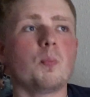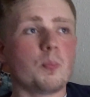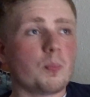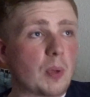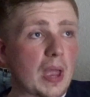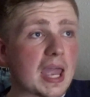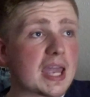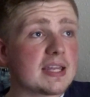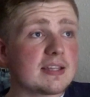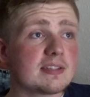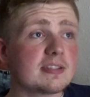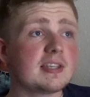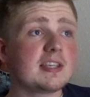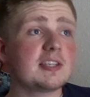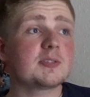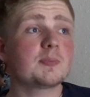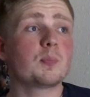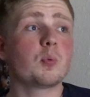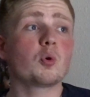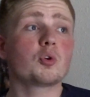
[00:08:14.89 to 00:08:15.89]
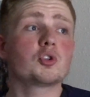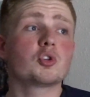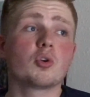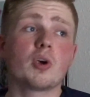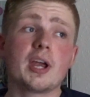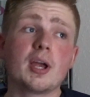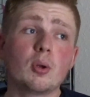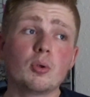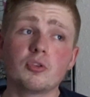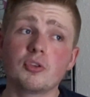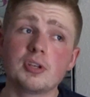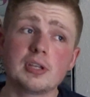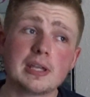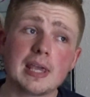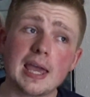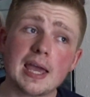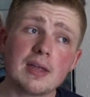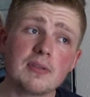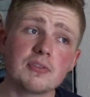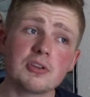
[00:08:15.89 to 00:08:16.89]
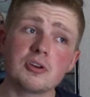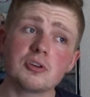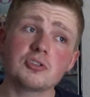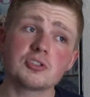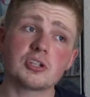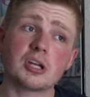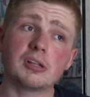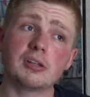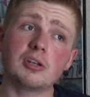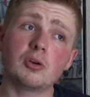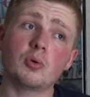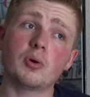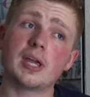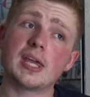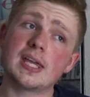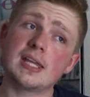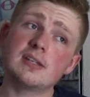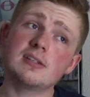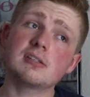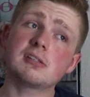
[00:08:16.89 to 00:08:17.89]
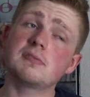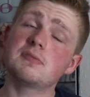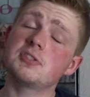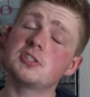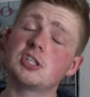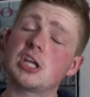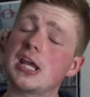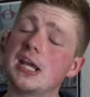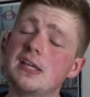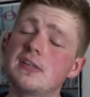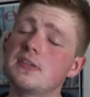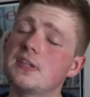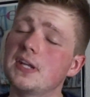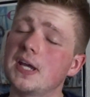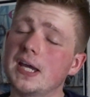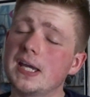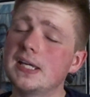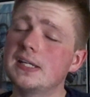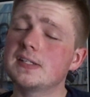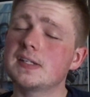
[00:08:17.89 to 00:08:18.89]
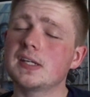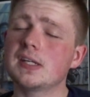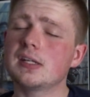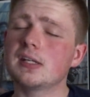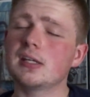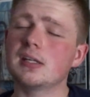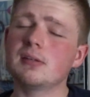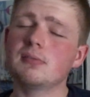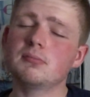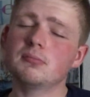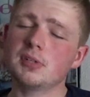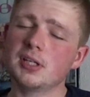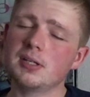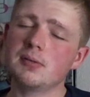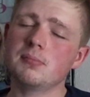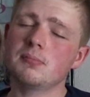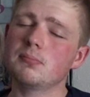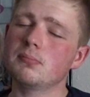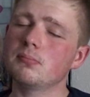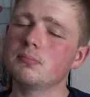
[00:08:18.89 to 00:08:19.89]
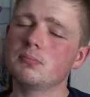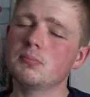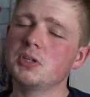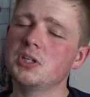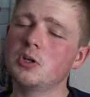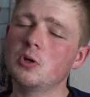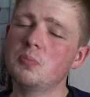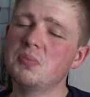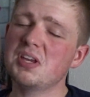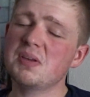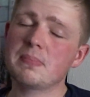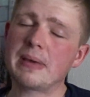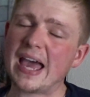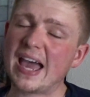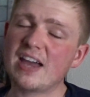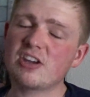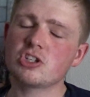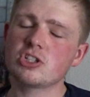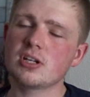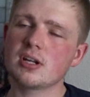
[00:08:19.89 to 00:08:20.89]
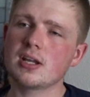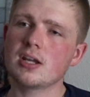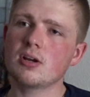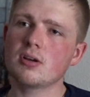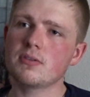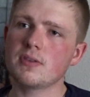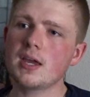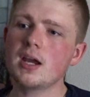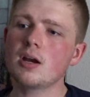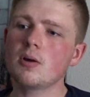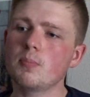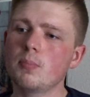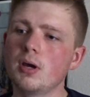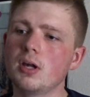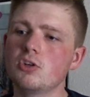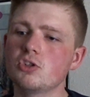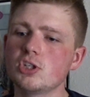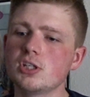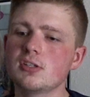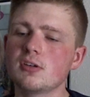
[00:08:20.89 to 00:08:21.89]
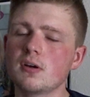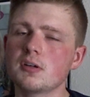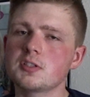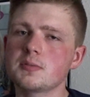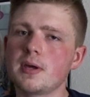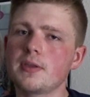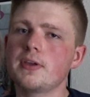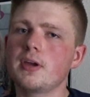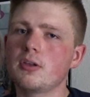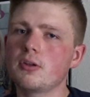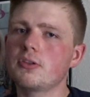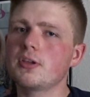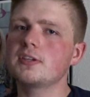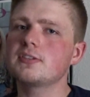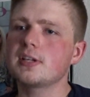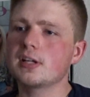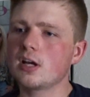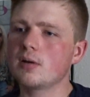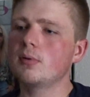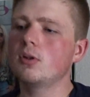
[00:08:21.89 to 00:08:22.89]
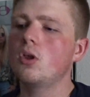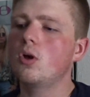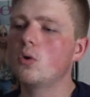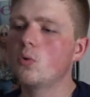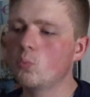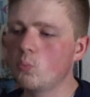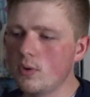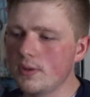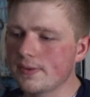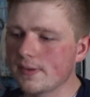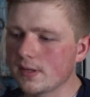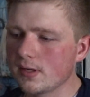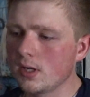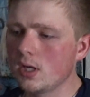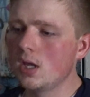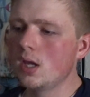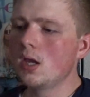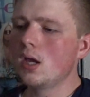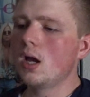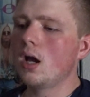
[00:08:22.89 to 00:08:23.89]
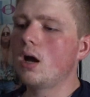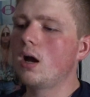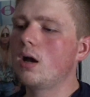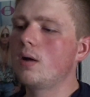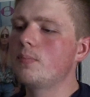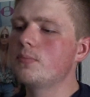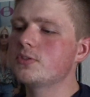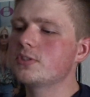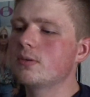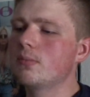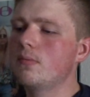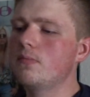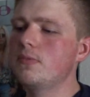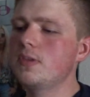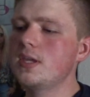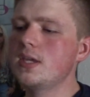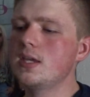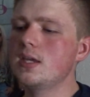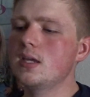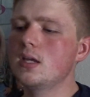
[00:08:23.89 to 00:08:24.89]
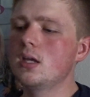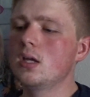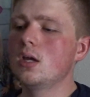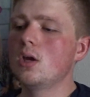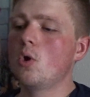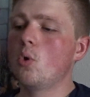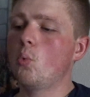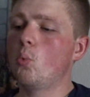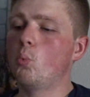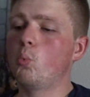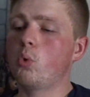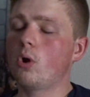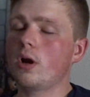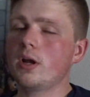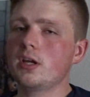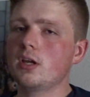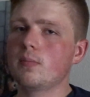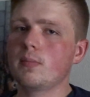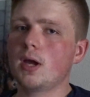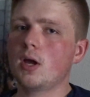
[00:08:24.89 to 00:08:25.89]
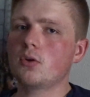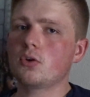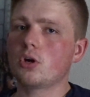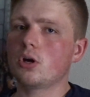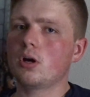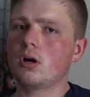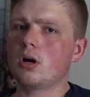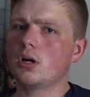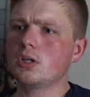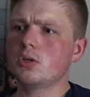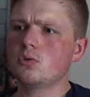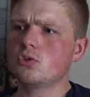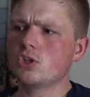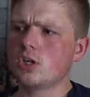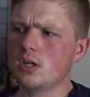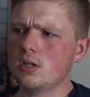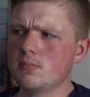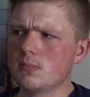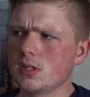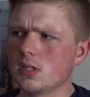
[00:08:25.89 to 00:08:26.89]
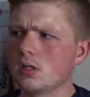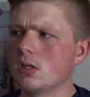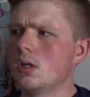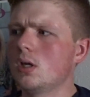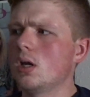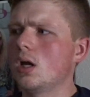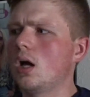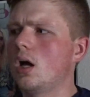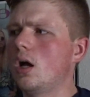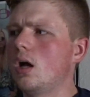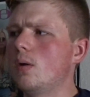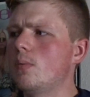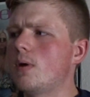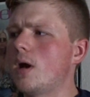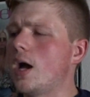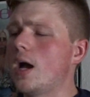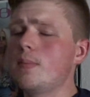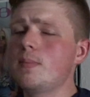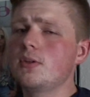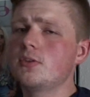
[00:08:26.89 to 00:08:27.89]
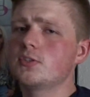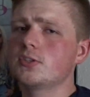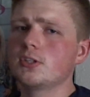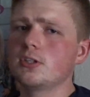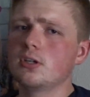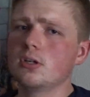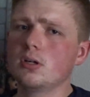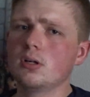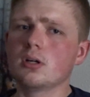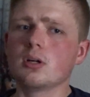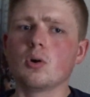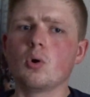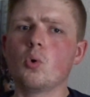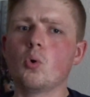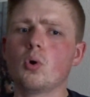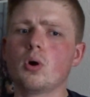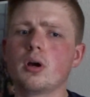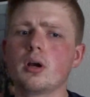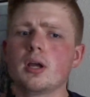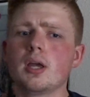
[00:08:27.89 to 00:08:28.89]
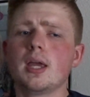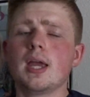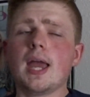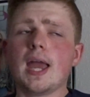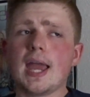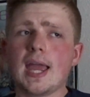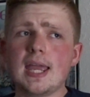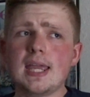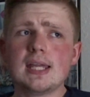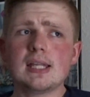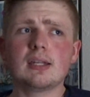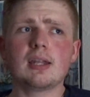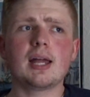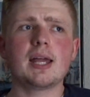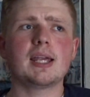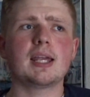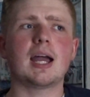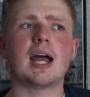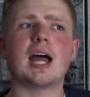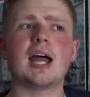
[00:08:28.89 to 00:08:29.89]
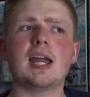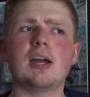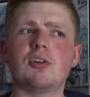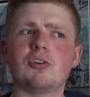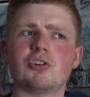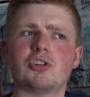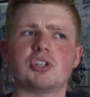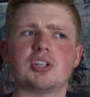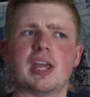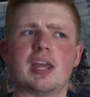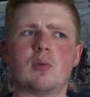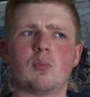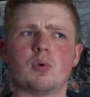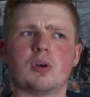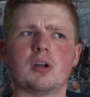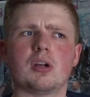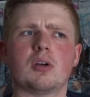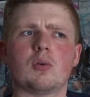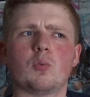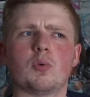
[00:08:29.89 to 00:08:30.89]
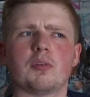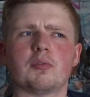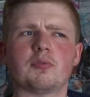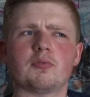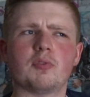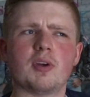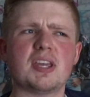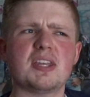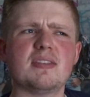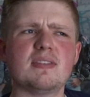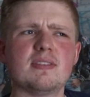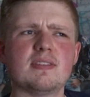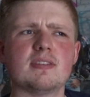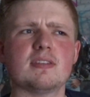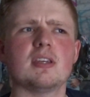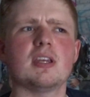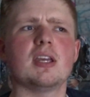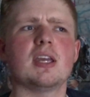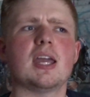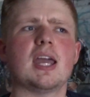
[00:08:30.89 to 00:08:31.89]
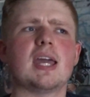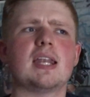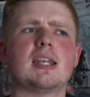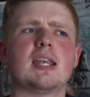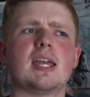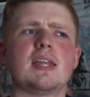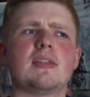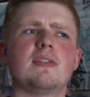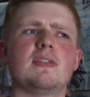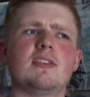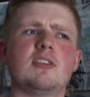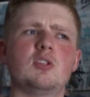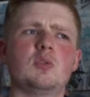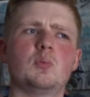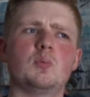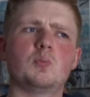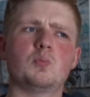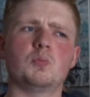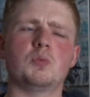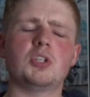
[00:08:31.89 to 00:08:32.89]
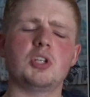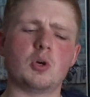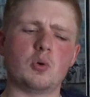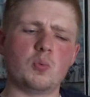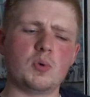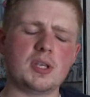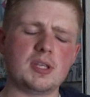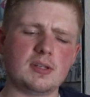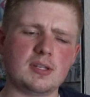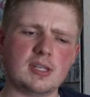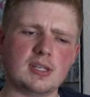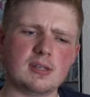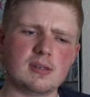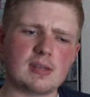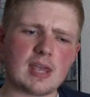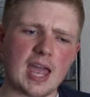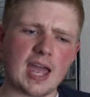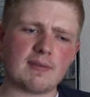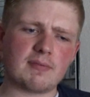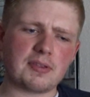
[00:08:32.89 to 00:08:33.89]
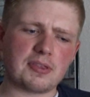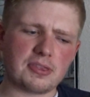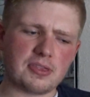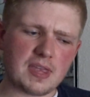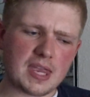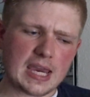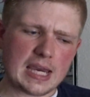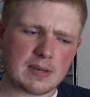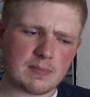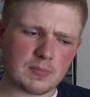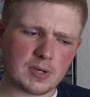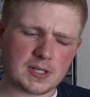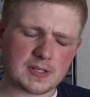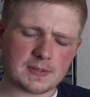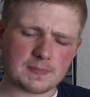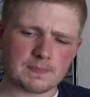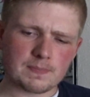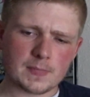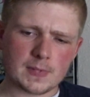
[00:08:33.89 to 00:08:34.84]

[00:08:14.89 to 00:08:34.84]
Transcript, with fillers: paints these portrayals, and yeah, there's a little hint of staying the night and and and you know being passionate here and there. But she talks about the other things that come along with it. Um, some of the worrying about, uh, are you cheating me? Um, I'm insecure, or hey, like I understand we're we're friends, and and this you know we did have a thing, but